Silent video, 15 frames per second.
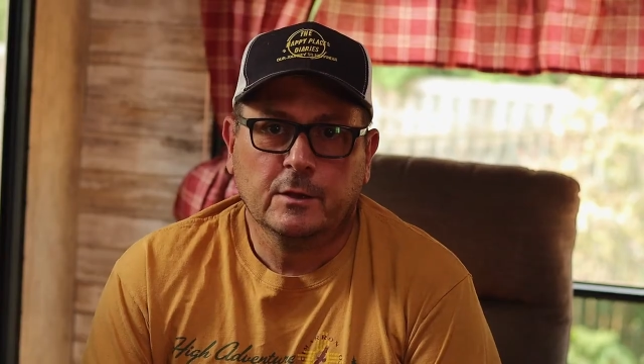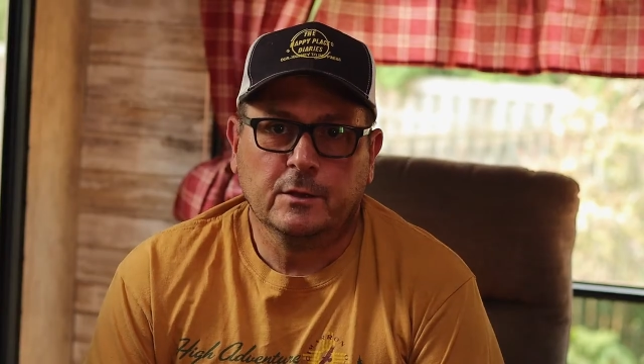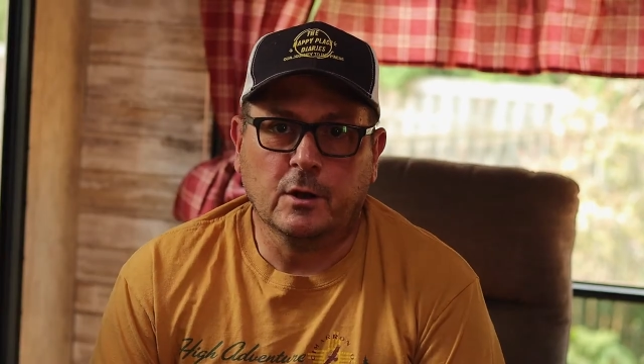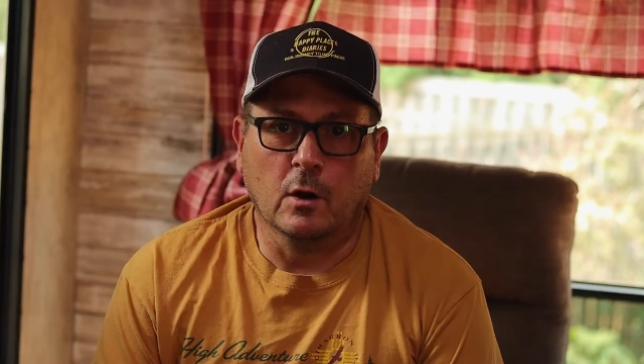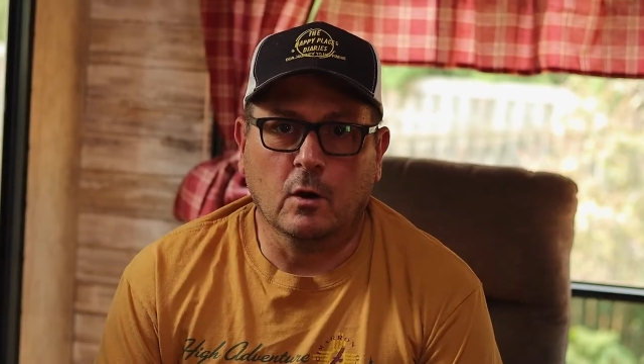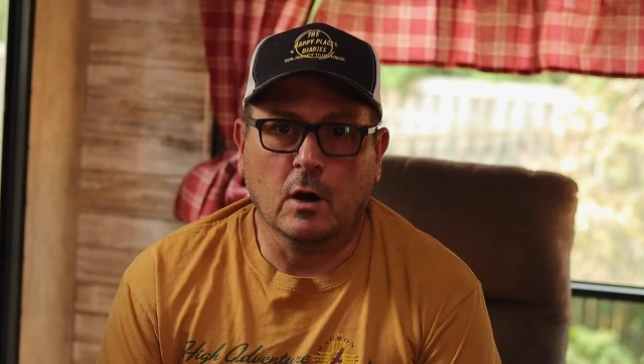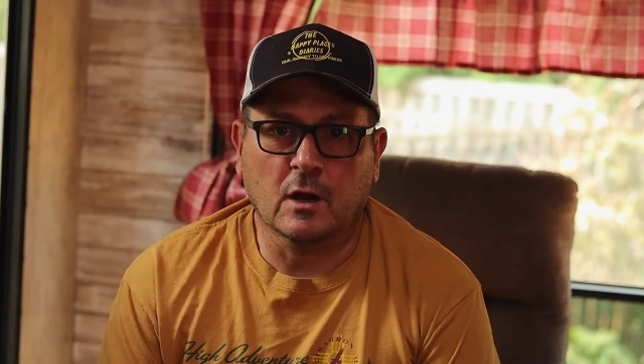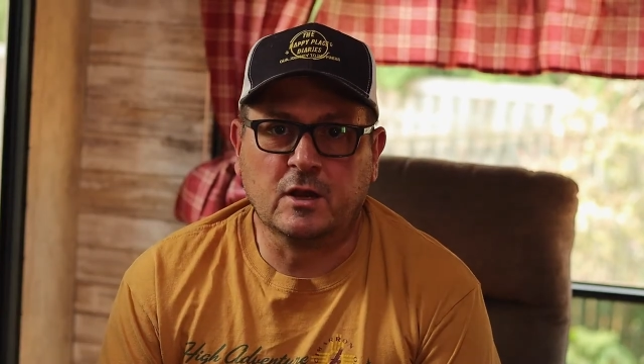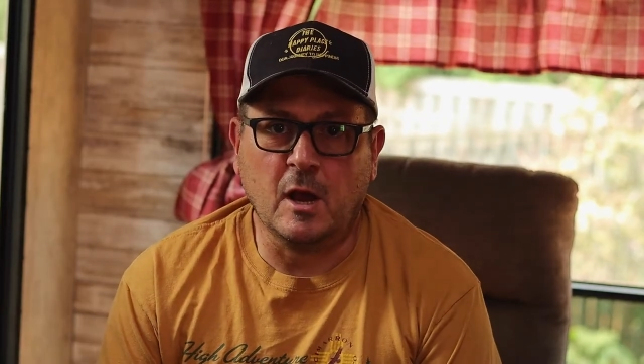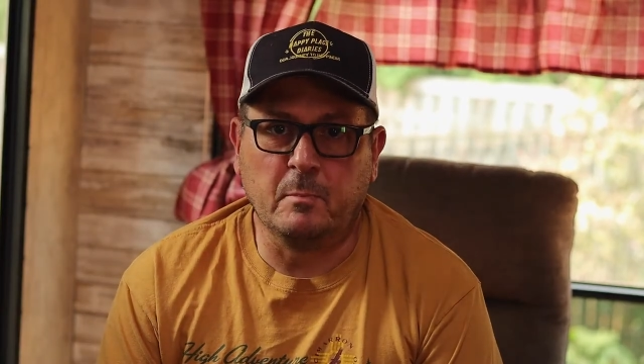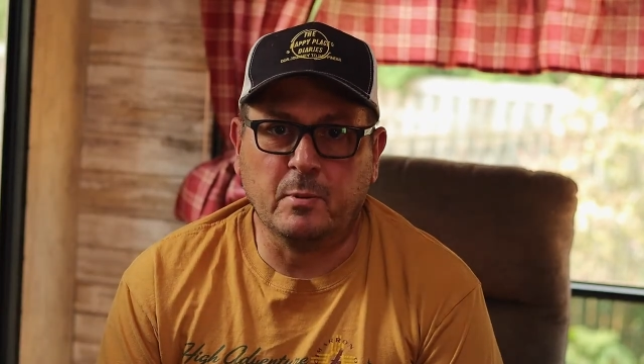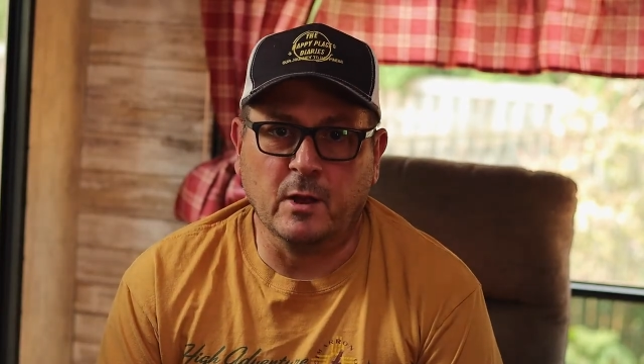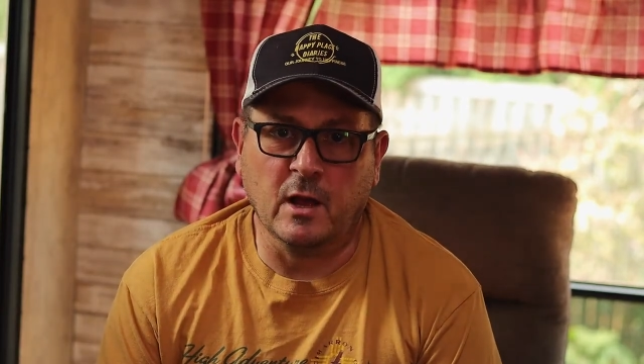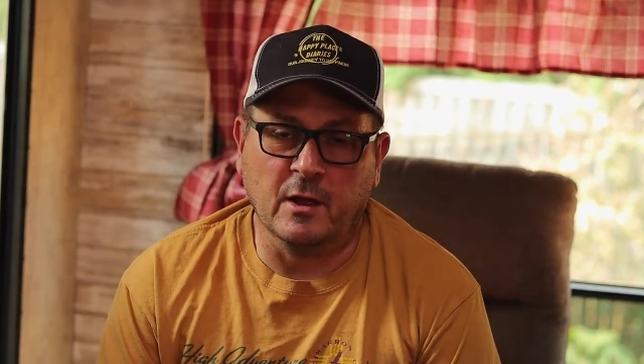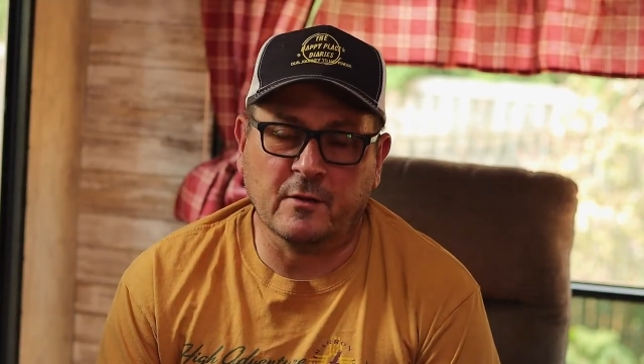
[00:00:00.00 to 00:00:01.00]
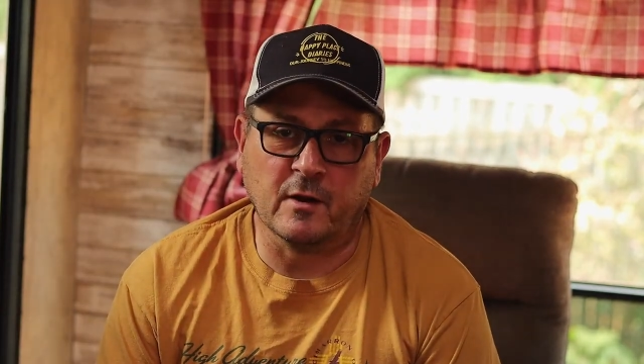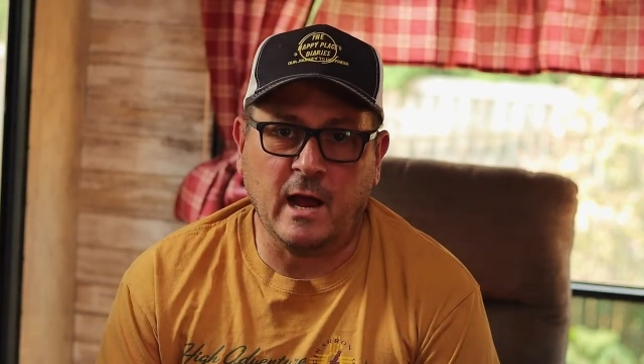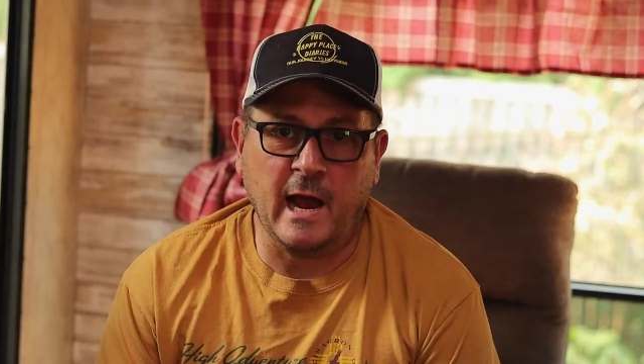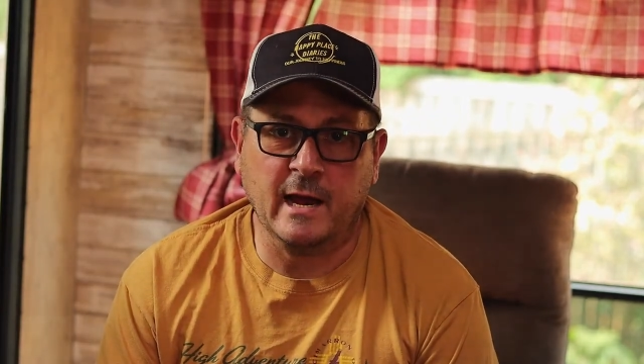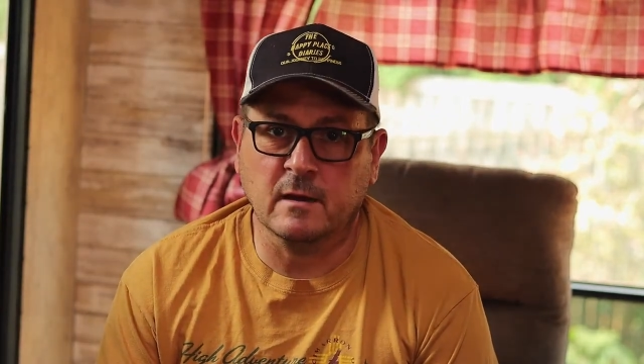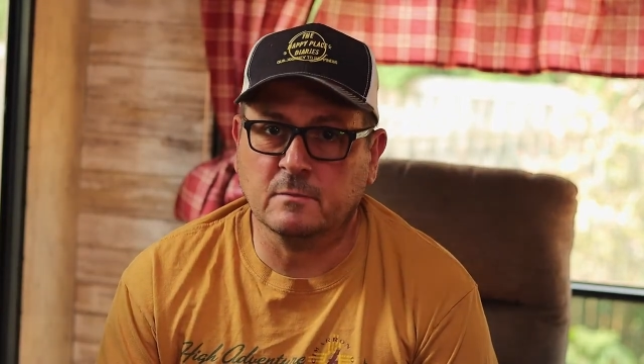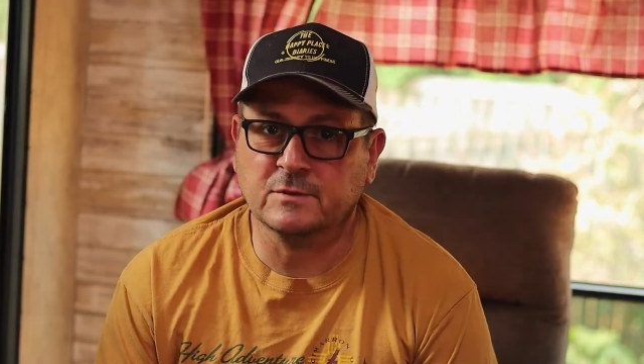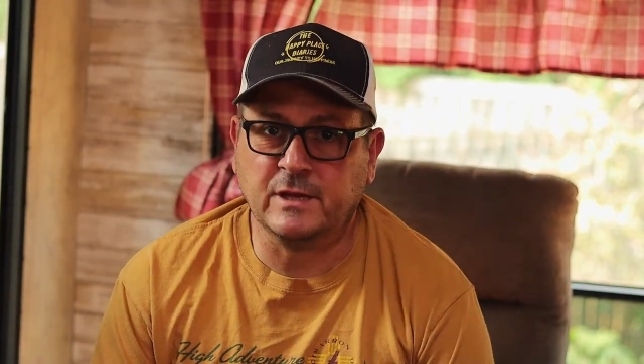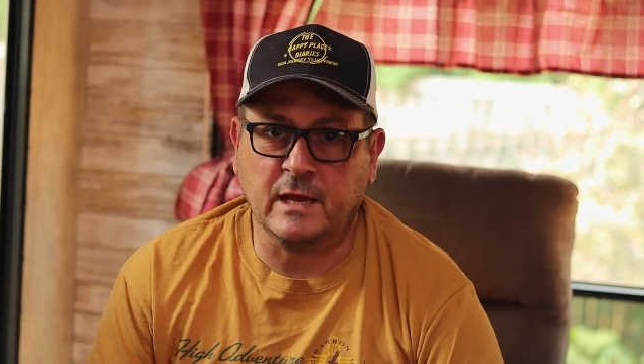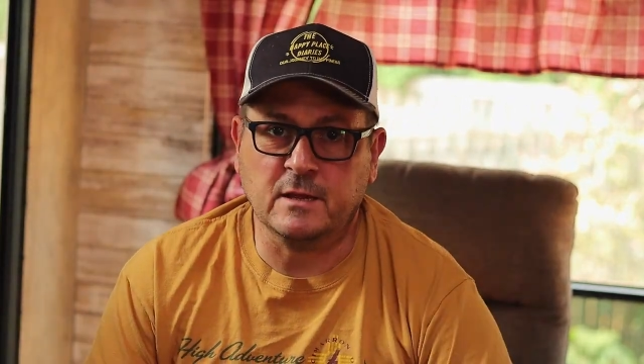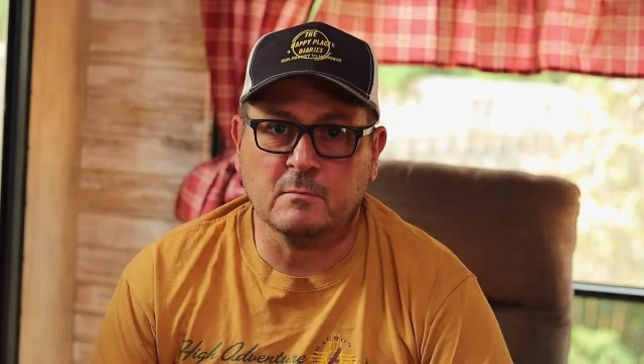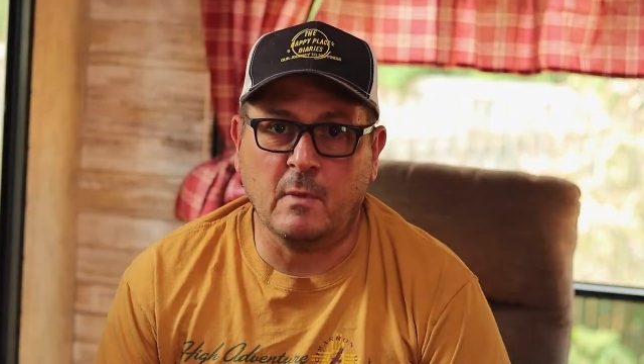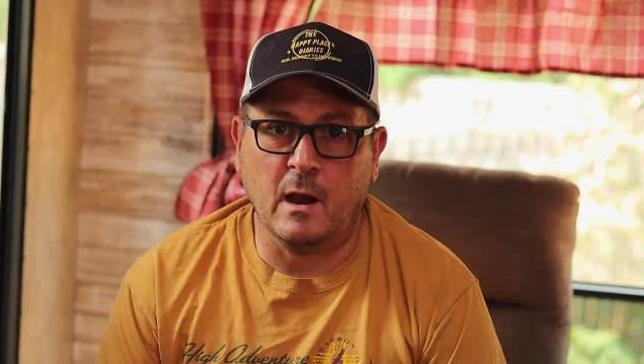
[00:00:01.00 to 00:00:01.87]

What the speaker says: You know, a couple other items that you